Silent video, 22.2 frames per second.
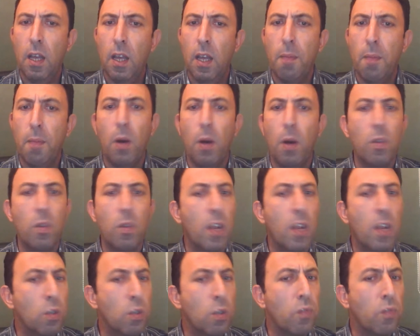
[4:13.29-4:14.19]
about
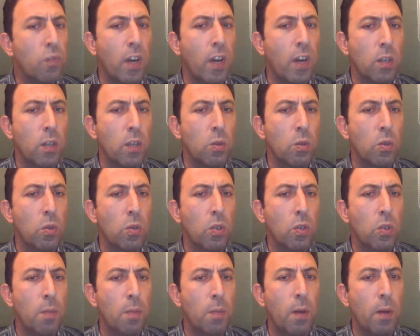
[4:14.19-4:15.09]
the rhesus
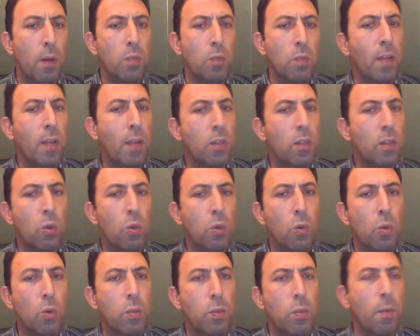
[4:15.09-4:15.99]
factor, about blood
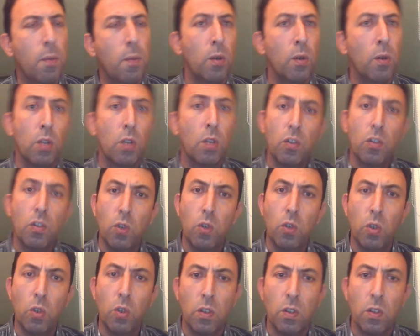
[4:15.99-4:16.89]
groups, about
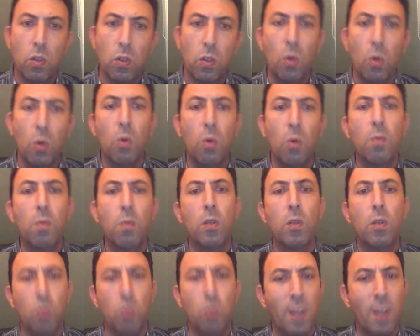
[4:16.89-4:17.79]
transfusions, so
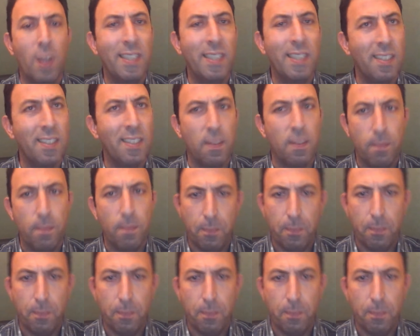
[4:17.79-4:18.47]
it's quite easy.